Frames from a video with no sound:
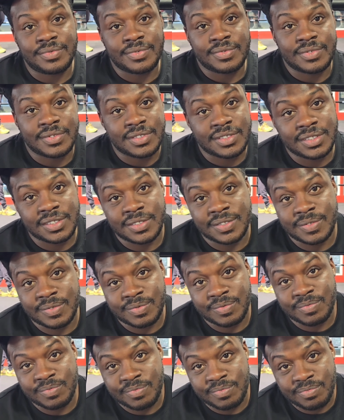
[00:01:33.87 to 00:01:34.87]
That face
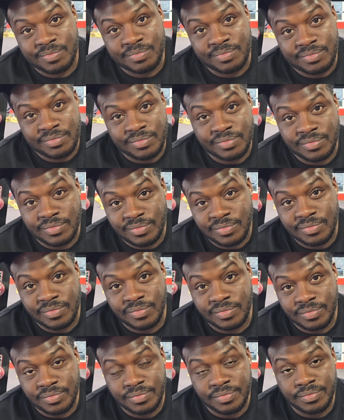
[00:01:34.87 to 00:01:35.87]
off
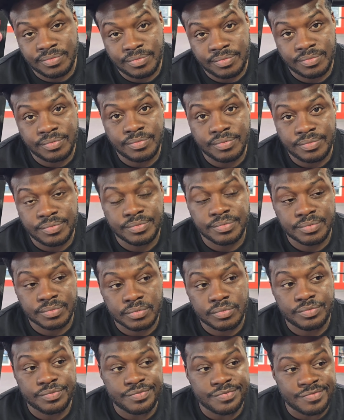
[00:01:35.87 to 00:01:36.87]
if Fundora
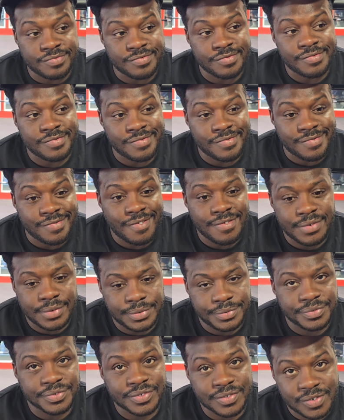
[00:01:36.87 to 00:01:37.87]
wins, that face-off between
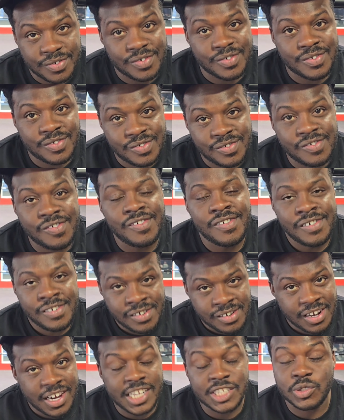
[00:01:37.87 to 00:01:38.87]
him and Bud would be
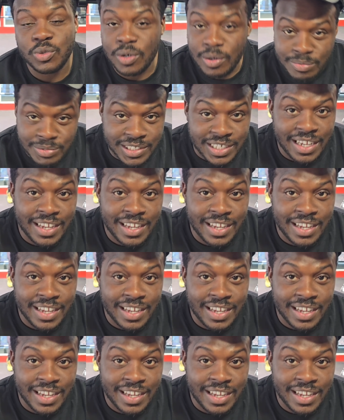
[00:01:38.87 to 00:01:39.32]
crazy.